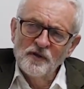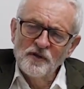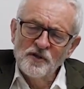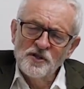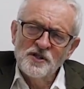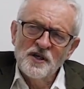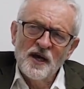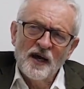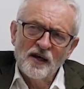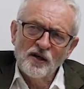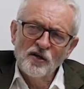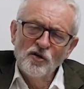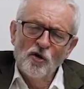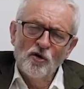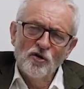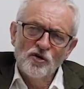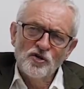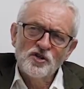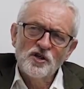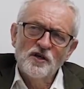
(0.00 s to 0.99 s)
the
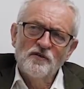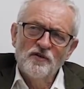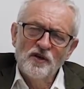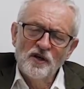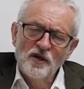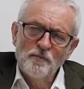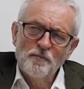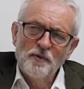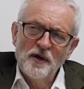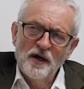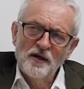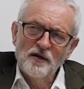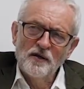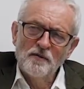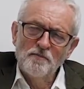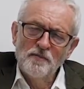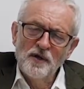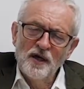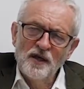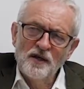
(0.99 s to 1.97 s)
technology of
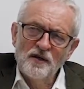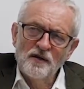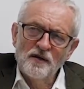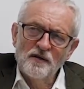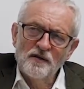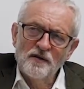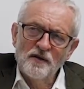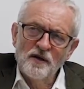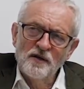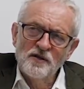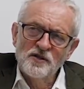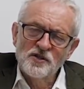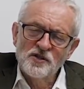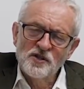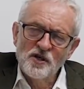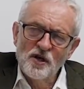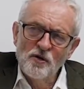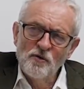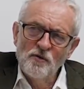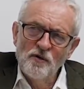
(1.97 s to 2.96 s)
independent media that is
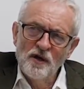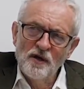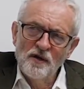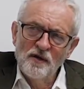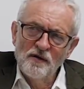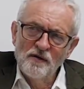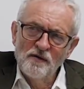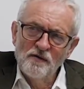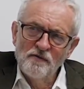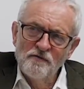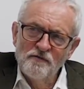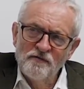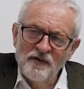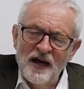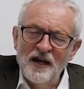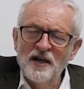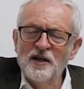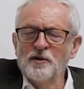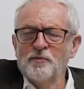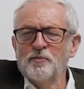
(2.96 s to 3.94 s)
so
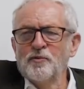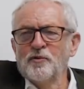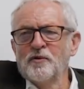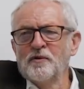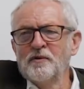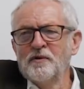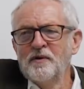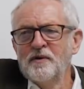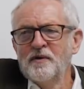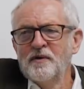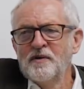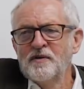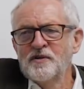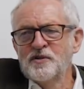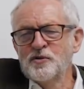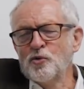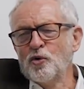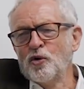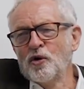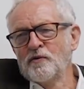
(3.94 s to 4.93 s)
valuable
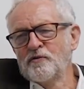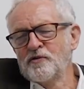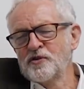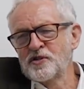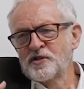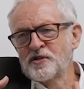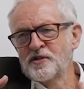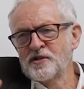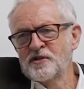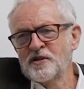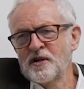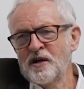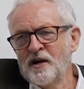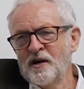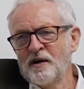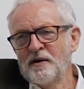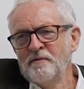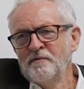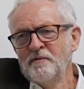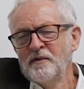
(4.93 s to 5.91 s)
to all of us that
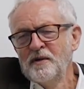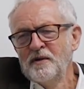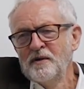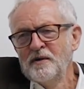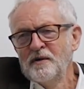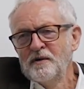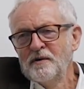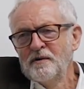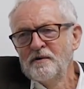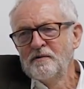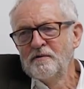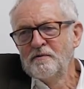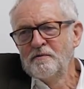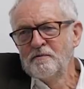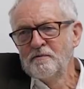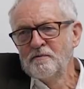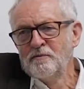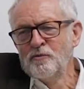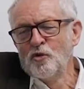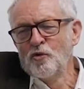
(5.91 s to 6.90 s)
are
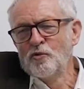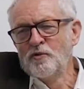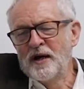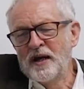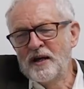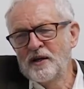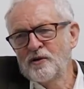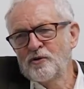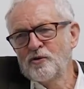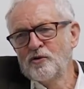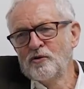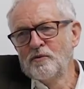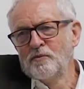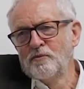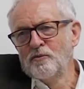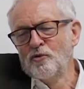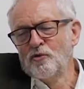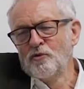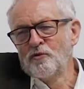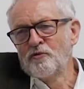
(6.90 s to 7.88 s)
more
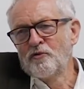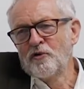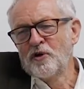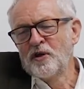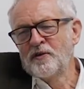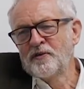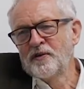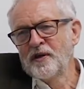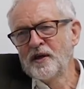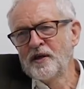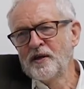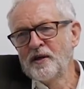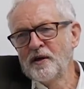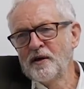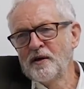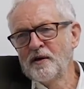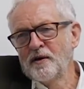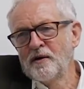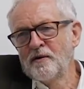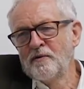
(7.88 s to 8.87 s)
radical, more free
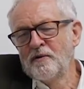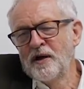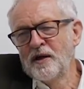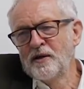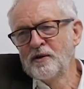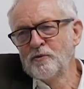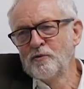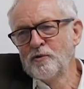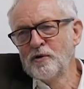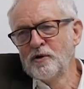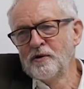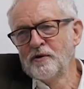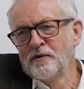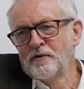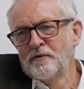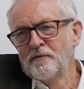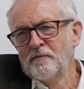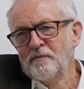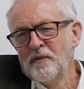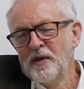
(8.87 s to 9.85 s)
thinking around the
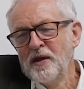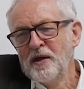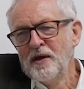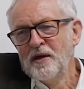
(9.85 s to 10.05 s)
world.